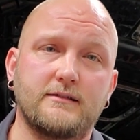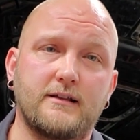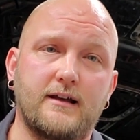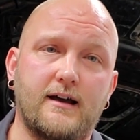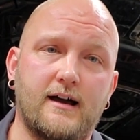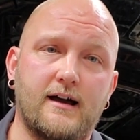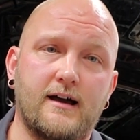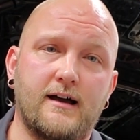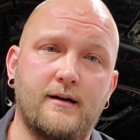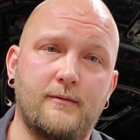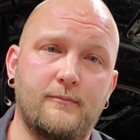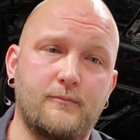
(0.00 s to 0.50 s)

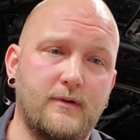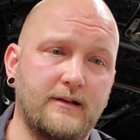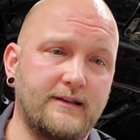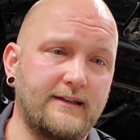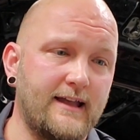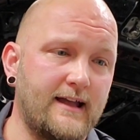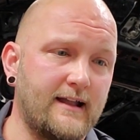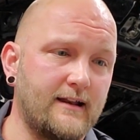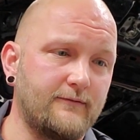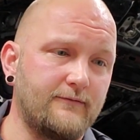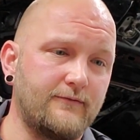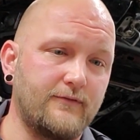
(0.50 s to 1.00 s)

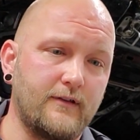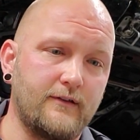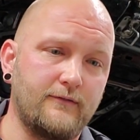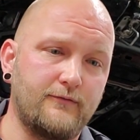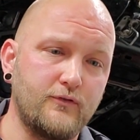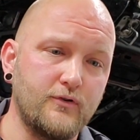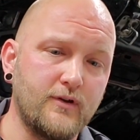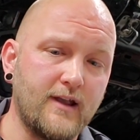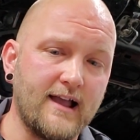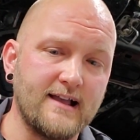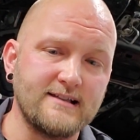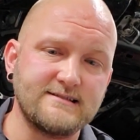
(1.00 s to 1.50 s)
Again, if
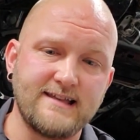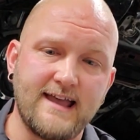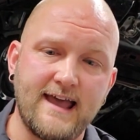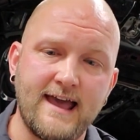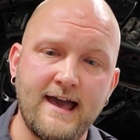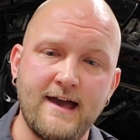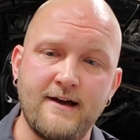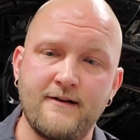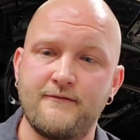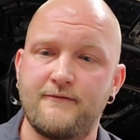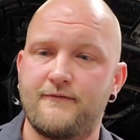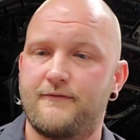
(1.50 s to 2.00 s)
you guys
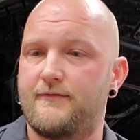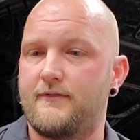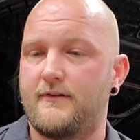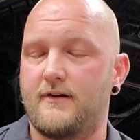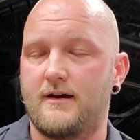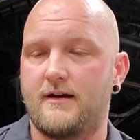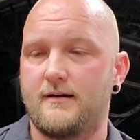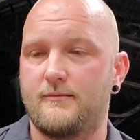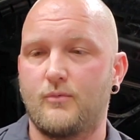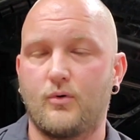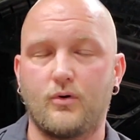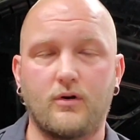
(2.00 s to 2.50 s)
have
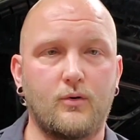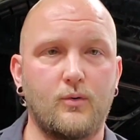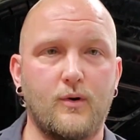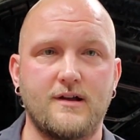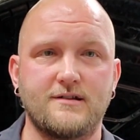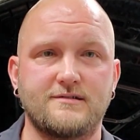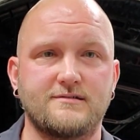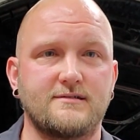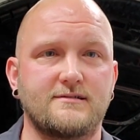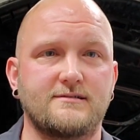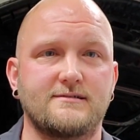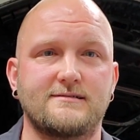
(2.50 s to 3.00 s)
more
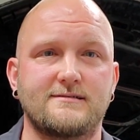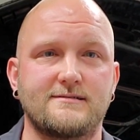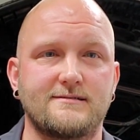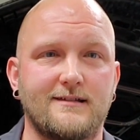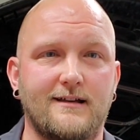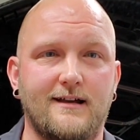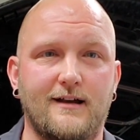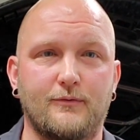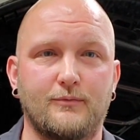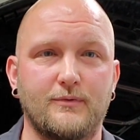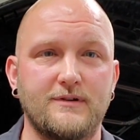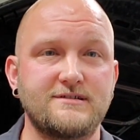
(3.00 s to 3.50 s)
questions,
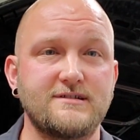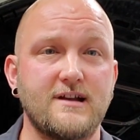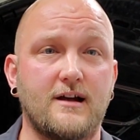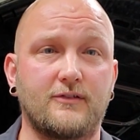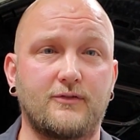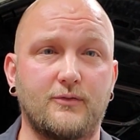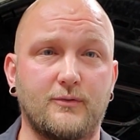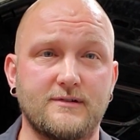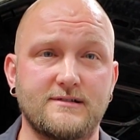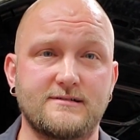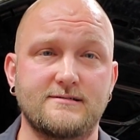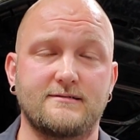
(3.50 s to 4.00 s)
reach
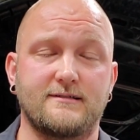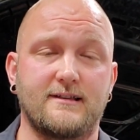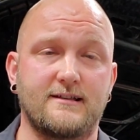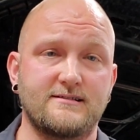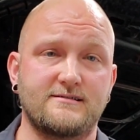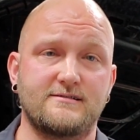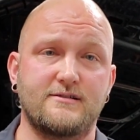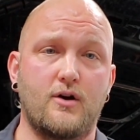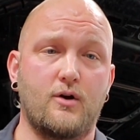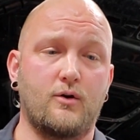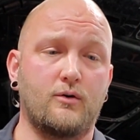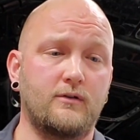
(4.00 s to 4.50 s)
out to us, let
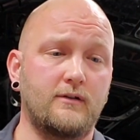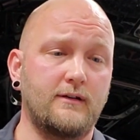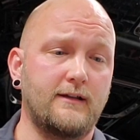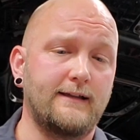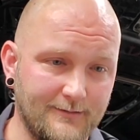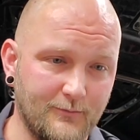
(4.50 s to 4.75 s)
us know.